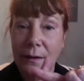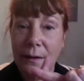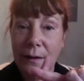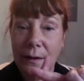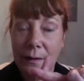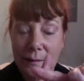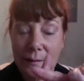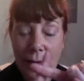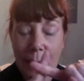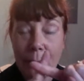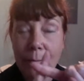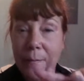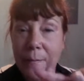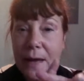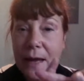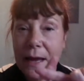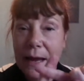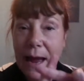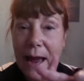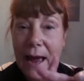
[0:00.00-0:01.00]
that
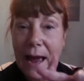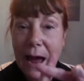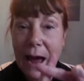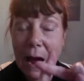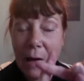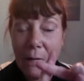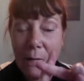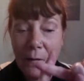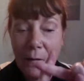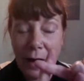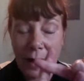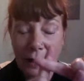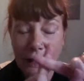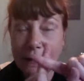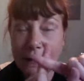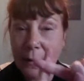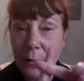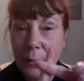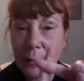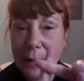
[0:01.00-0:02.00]
may have a
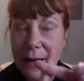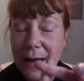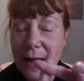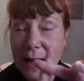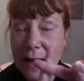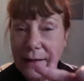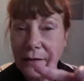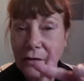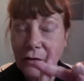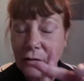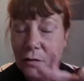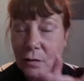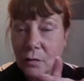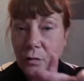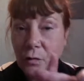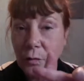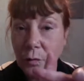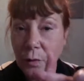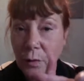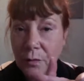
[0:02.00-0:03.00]
little bit extra
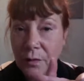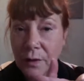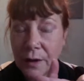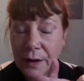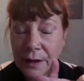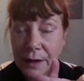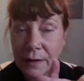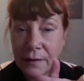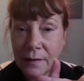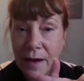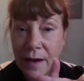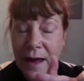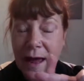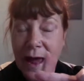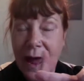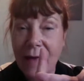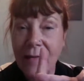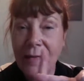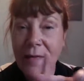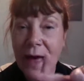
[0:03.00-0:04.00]
truth in it.
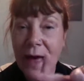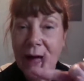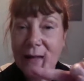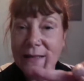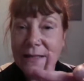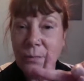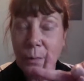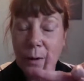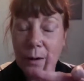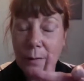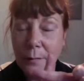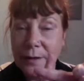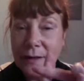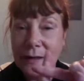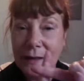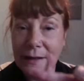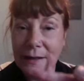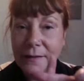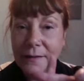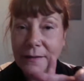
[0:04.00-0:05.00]
And that's where we
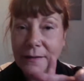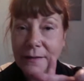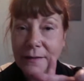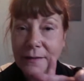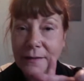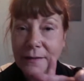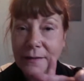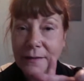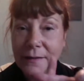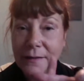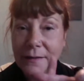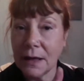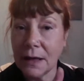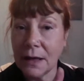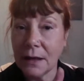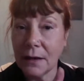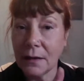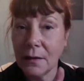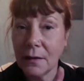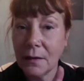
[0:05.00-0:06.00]
need to start
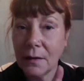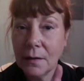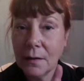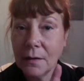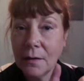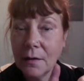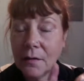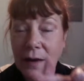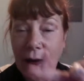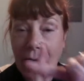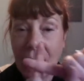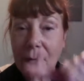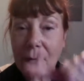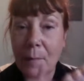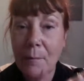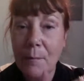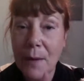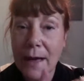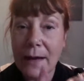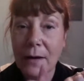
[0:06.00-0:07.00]
digging to have a
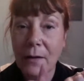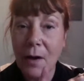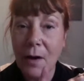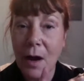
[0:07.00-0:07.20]
better